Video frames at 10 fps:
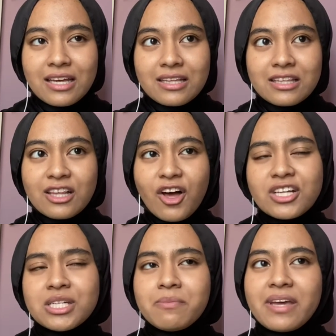The
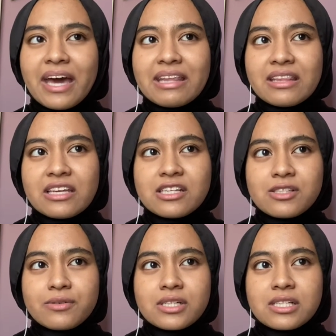logic behind this
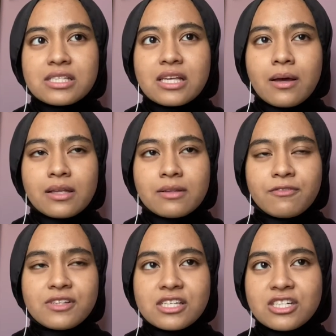was
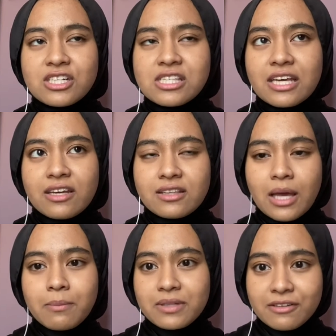physicians at that time
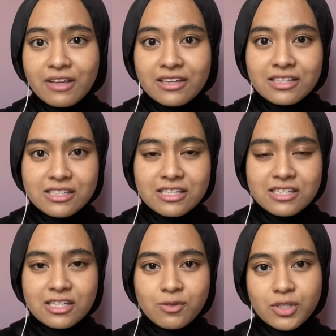believed that this
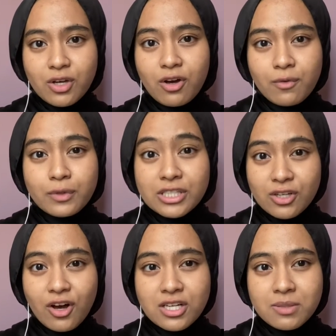disease was
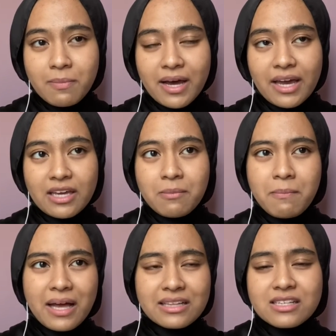caused by
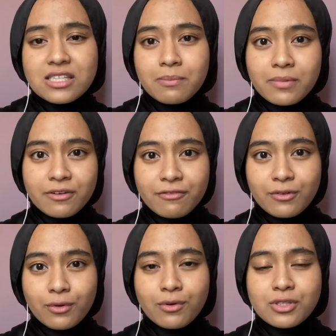imbalance in blood
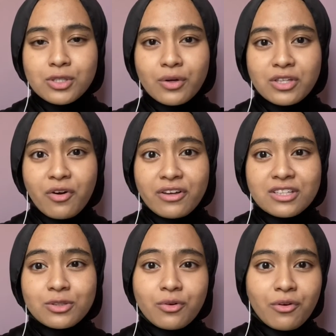flow, so in order
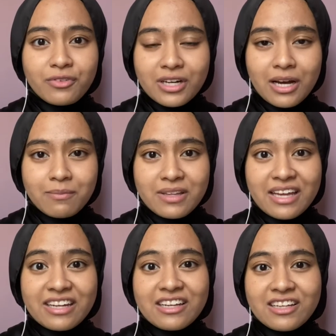to overcome that,
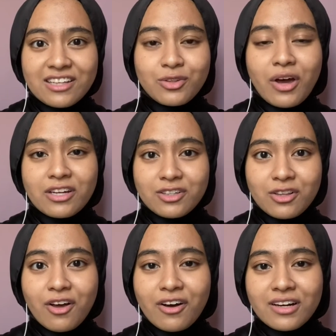they need to
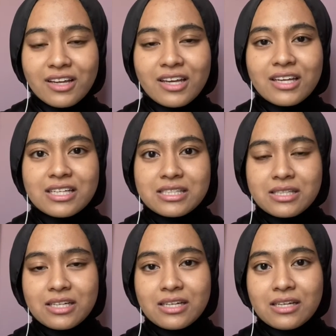unclog
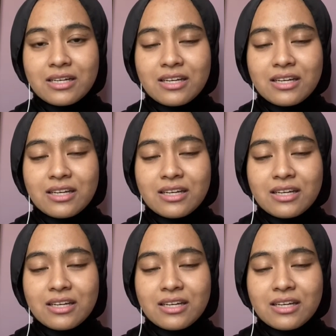the